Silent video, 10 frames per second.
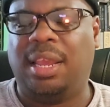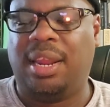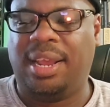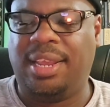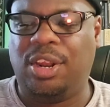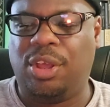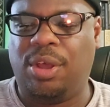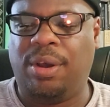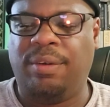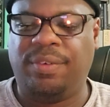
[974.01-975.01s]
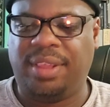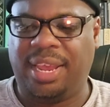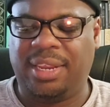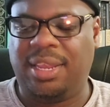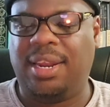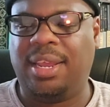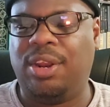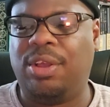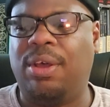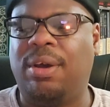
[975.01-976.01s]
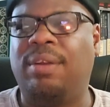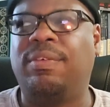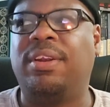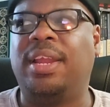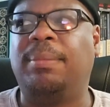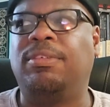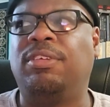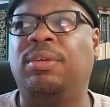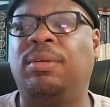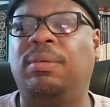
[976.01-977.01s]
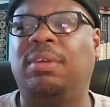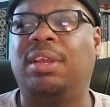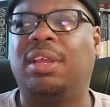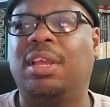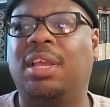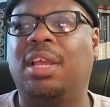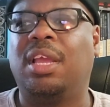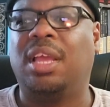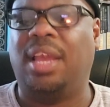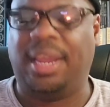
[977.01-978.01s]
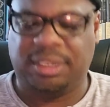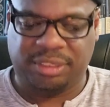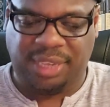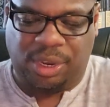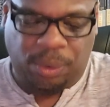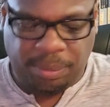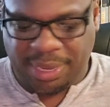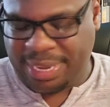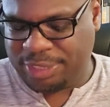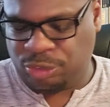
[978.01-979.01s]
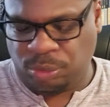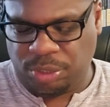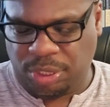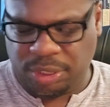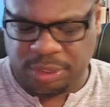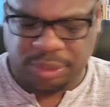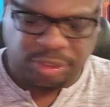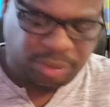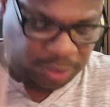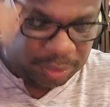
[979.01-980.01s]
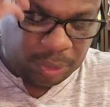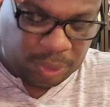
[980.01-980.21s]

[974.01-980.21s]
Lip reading: Can I get a card for that? Can I get a card for Neptune and Saturn? Oh, I got two cards.